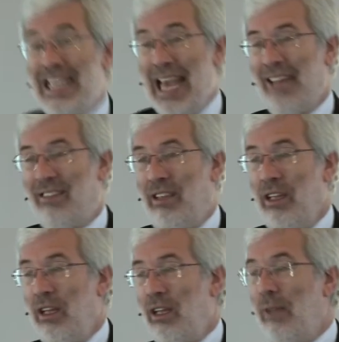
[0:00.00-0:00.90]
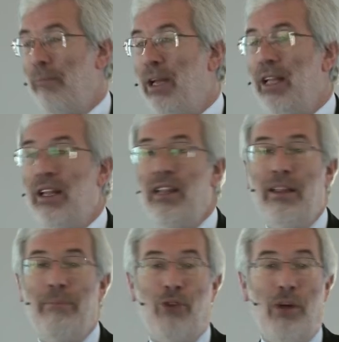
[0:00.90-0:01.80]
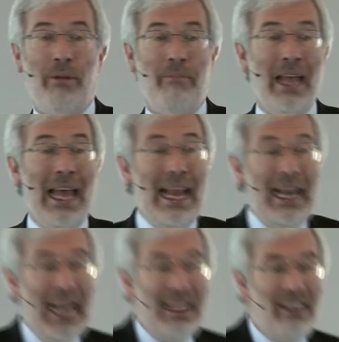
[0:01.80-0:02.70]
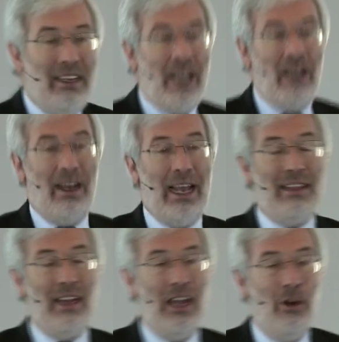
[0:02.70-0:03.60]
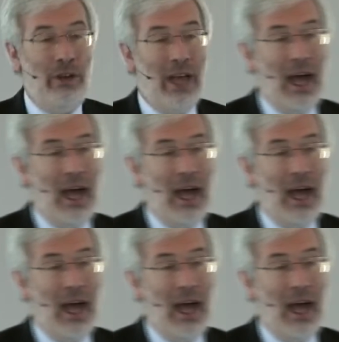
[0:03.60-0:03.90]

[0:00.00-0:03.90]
yet completely the problem, let alone